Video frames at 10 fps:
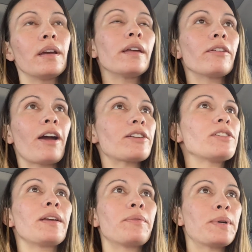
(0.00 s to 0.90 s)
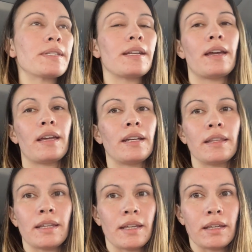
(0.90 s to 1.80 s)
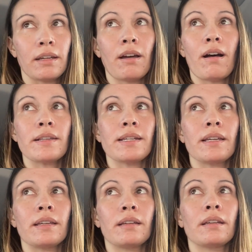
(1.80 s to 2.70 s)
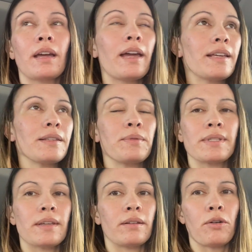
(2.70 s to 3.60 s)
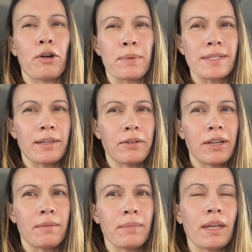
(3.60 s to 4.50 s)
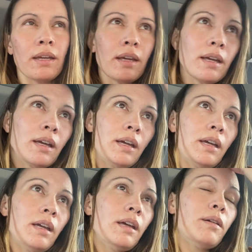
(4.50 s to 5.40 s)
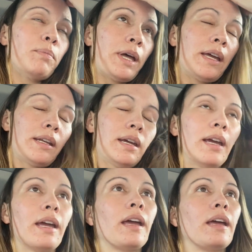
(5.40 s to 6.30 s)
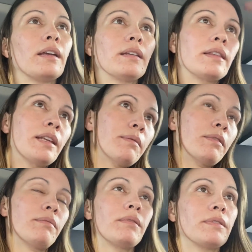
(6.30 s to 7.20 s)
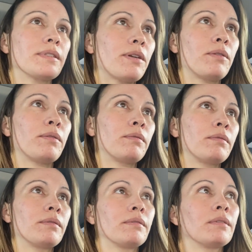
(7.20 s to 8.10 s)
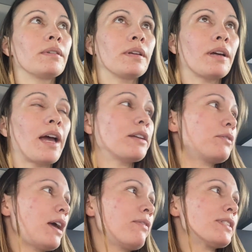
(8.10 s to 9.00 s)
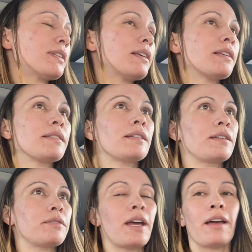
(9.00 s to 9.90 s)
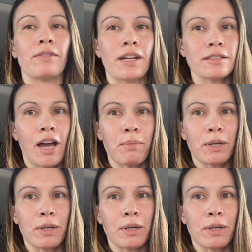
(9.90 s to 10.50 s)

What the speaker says: actually wasn't anything causing, I guess it was the corpus luteum, but so I don't have a cyst, I don't have an ectopic